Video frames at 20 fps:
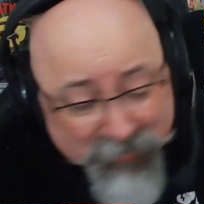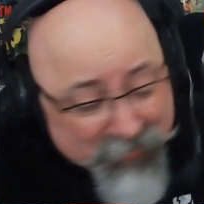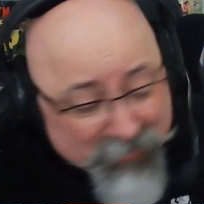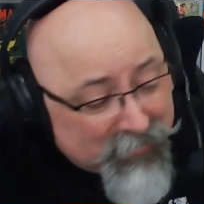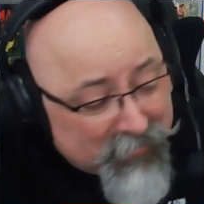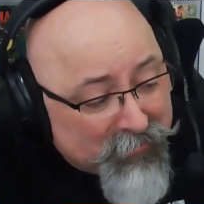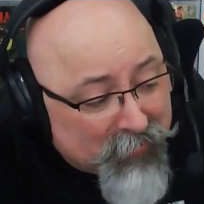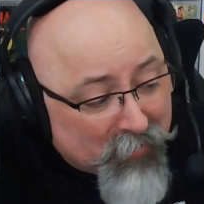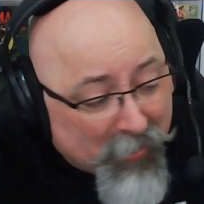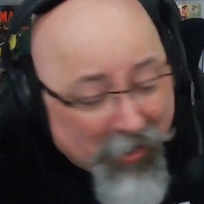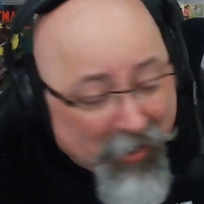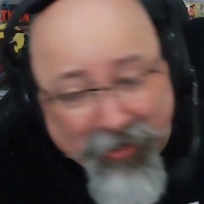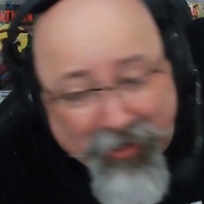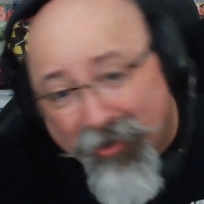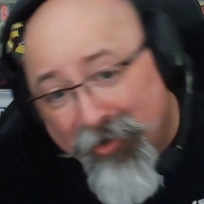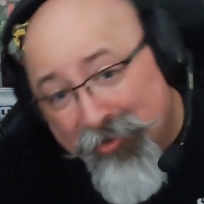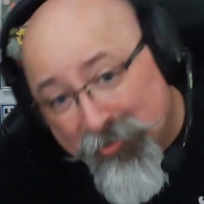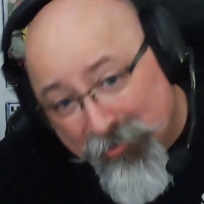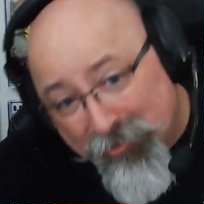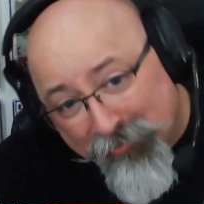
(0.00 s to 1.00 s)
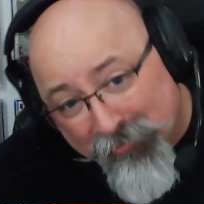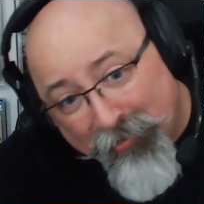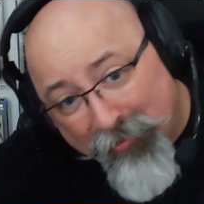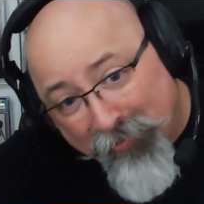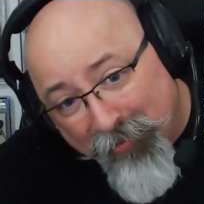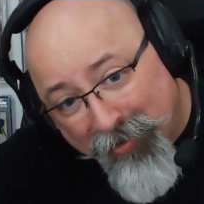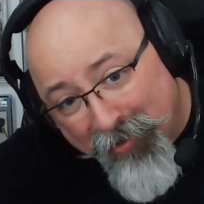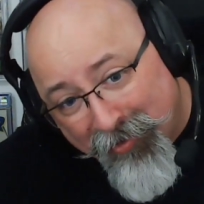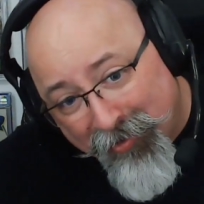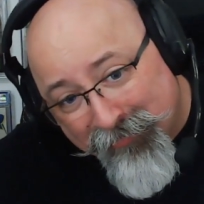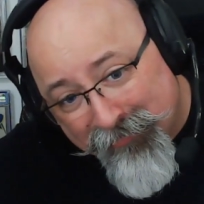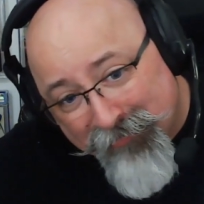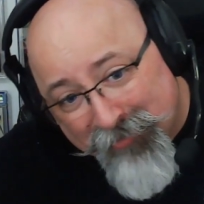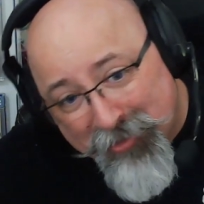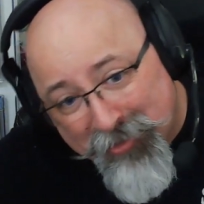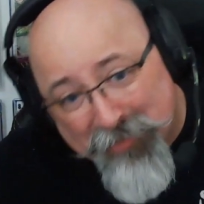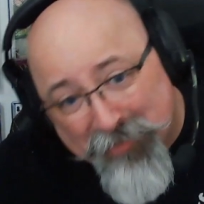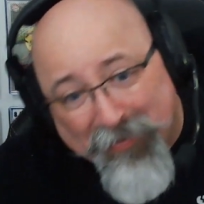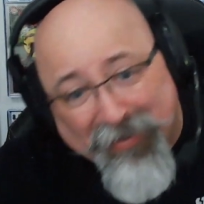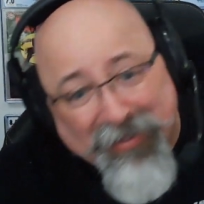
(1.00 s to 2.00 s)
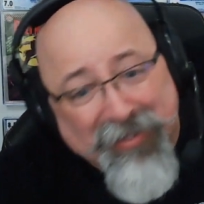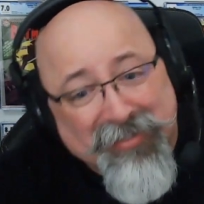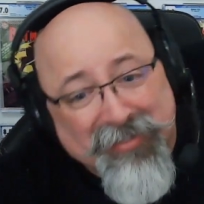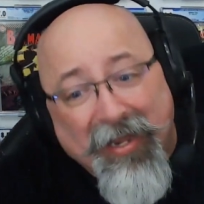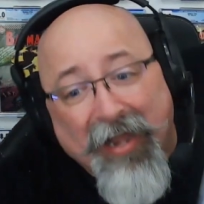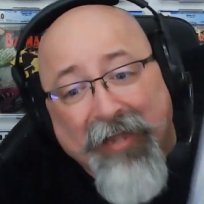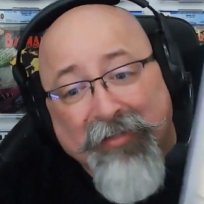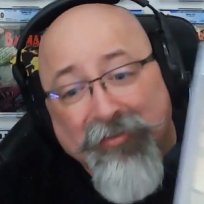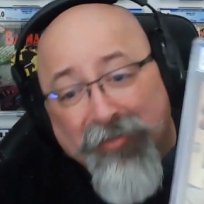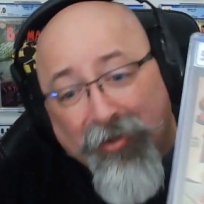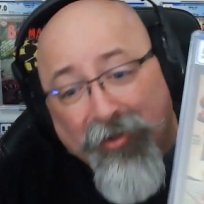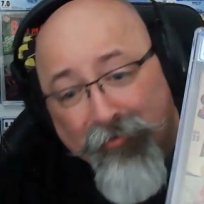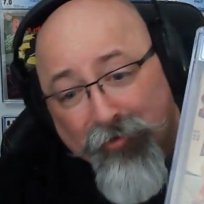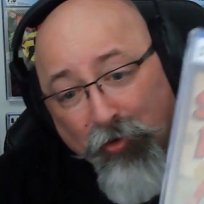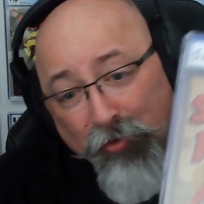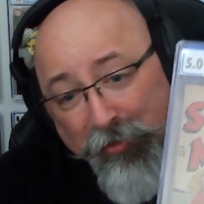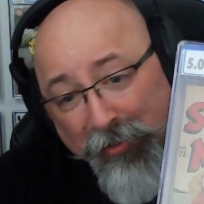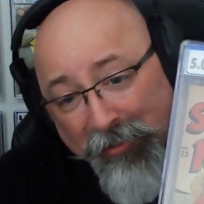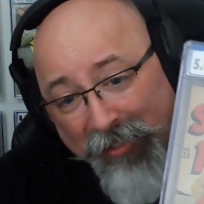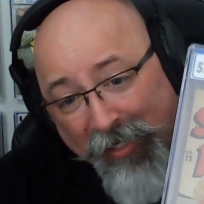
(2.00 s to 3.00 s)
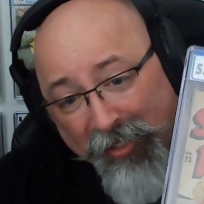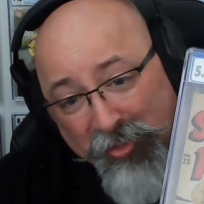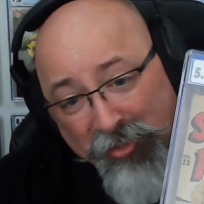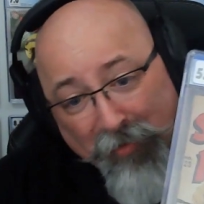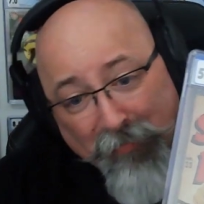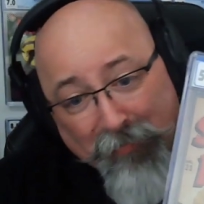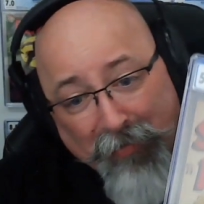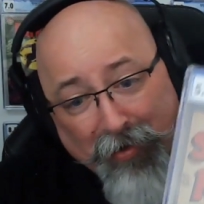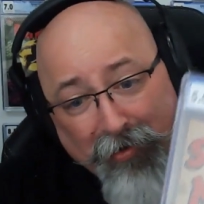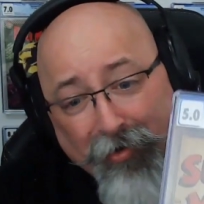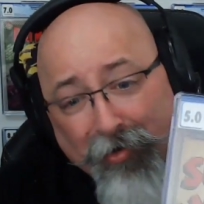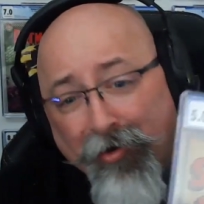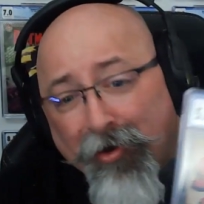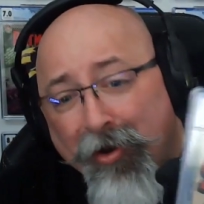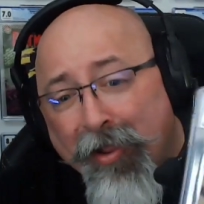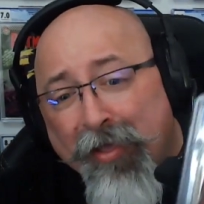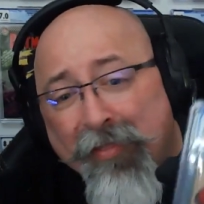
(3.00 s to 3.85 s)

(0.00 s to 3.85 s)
will hang on to it for a while, just because I love Golden Age Submariner.